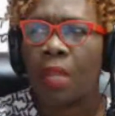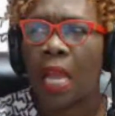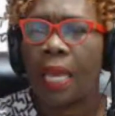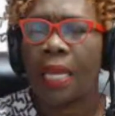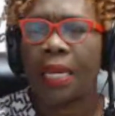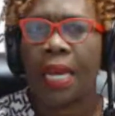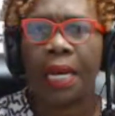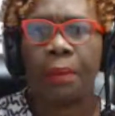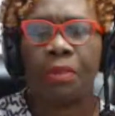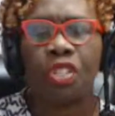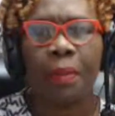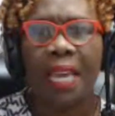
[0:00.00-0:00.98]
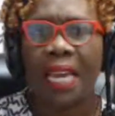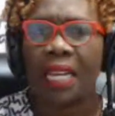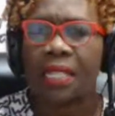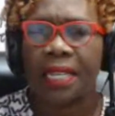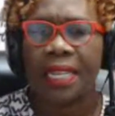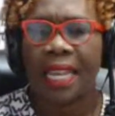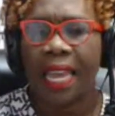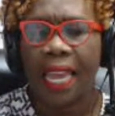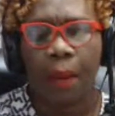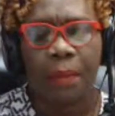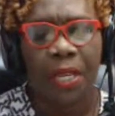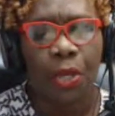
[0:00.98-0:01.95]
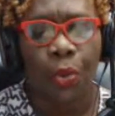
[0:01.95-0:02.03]
Jamaica today, I
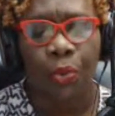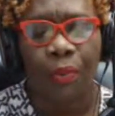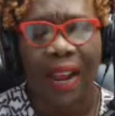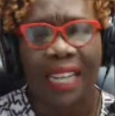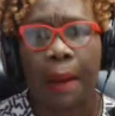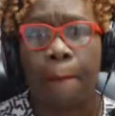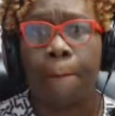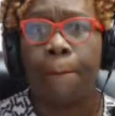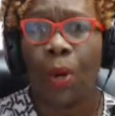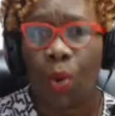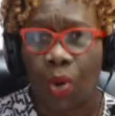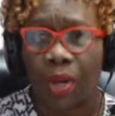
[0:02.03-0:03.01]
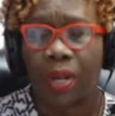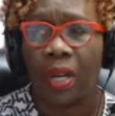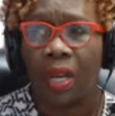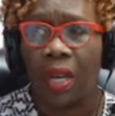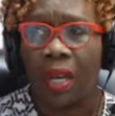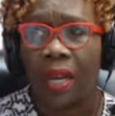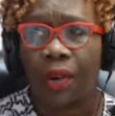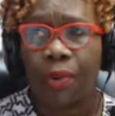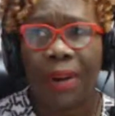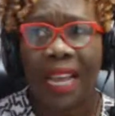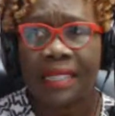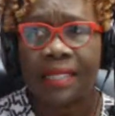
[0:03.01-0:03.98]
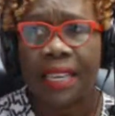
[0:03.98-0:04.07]
mean, you could write a book.
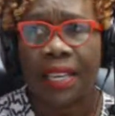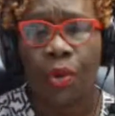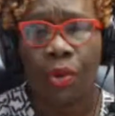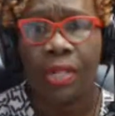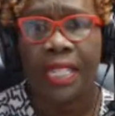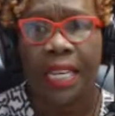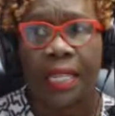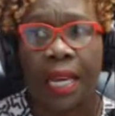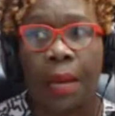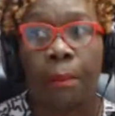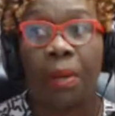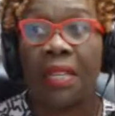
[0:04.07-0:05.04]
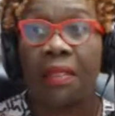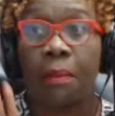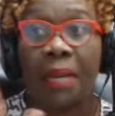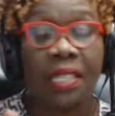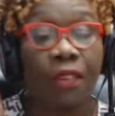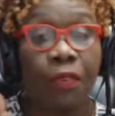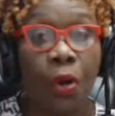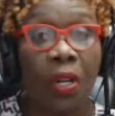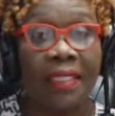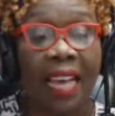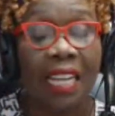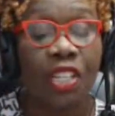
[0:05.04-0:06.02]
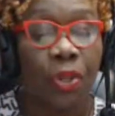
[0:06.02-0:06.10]
Crazy, don't it? But in the midst of all of
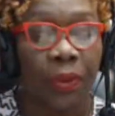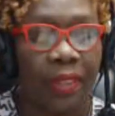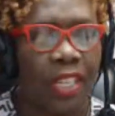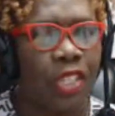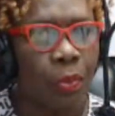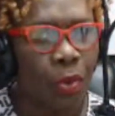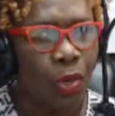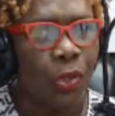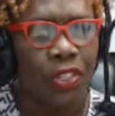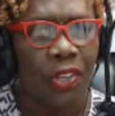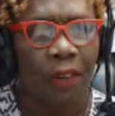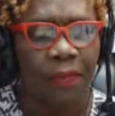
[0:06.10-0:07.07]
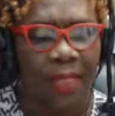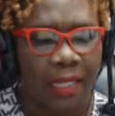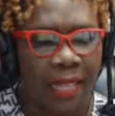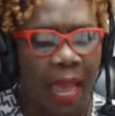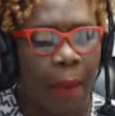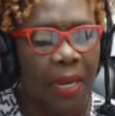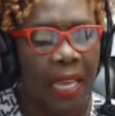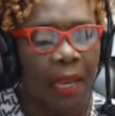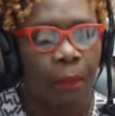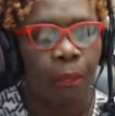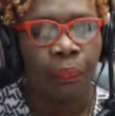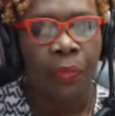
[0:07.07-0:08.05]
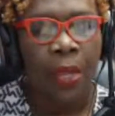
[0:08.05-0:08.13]
that, you know, there's some good stuff that's happening.
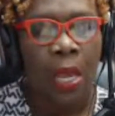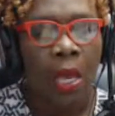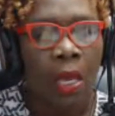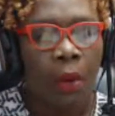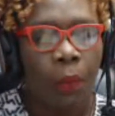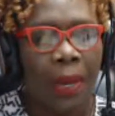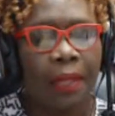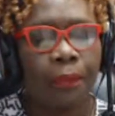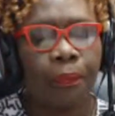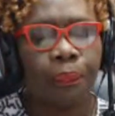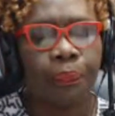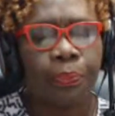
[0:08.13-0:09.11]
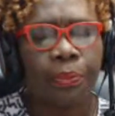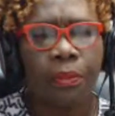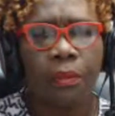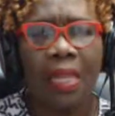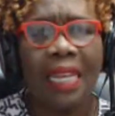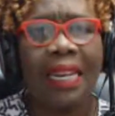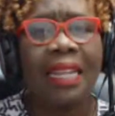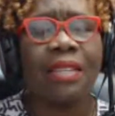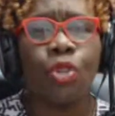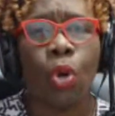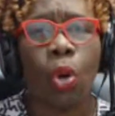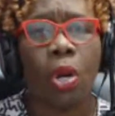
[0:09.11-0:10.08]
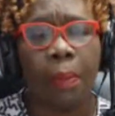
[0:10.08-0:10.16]
Well, let's
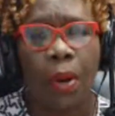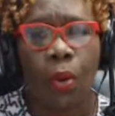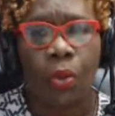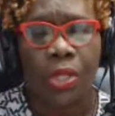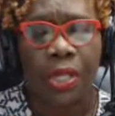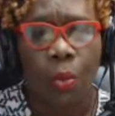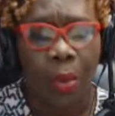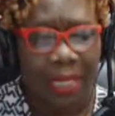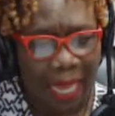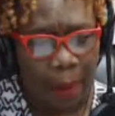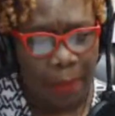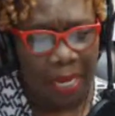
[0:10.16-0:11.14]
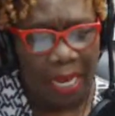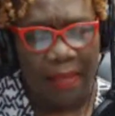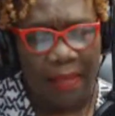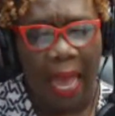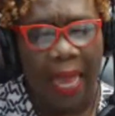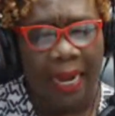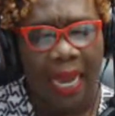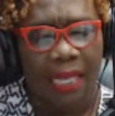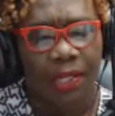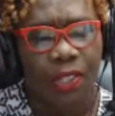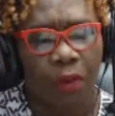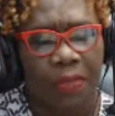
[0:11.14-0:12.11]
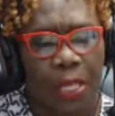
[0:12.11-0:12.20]
talk about what's happening in the highlights of